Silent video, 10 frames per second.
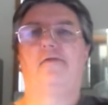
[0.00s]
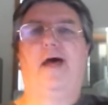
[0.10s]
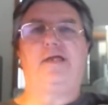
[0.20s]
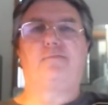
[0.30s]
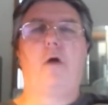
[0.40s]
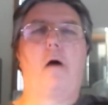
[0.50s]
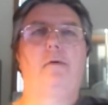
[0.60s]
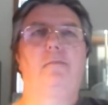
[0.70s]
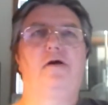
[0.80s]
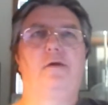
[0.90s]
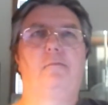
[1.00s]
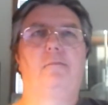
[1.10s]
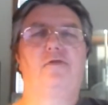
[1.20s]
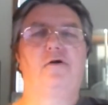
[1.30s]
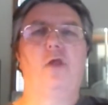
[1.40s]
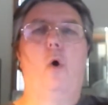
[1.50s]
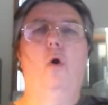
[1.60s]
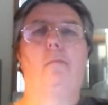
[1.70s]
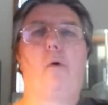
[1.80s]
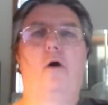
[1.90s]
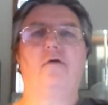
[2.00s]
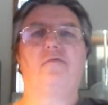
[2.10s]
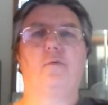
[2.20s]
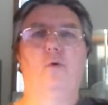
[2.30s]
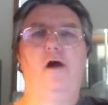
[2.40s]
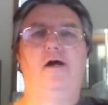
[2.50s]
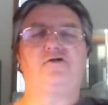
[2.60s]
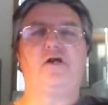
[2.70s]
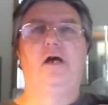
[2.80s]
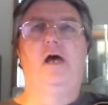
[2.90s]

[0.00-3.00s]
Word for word: That's probably the, the lower part of the rich.